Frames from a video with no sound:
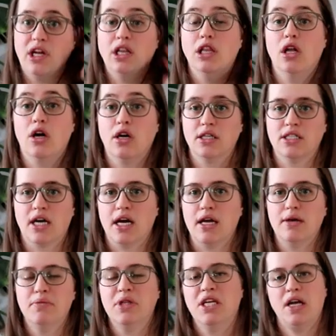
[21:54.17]
long
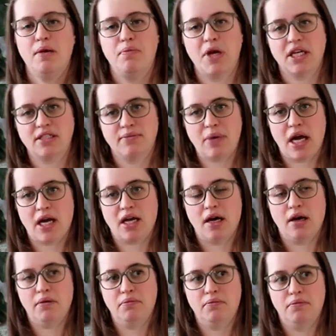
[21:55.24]
time. And then I picked it back
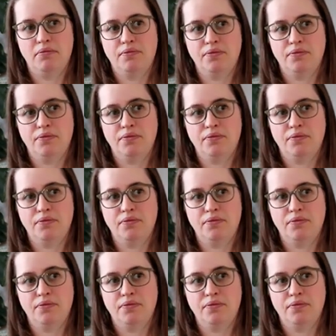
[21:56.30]
up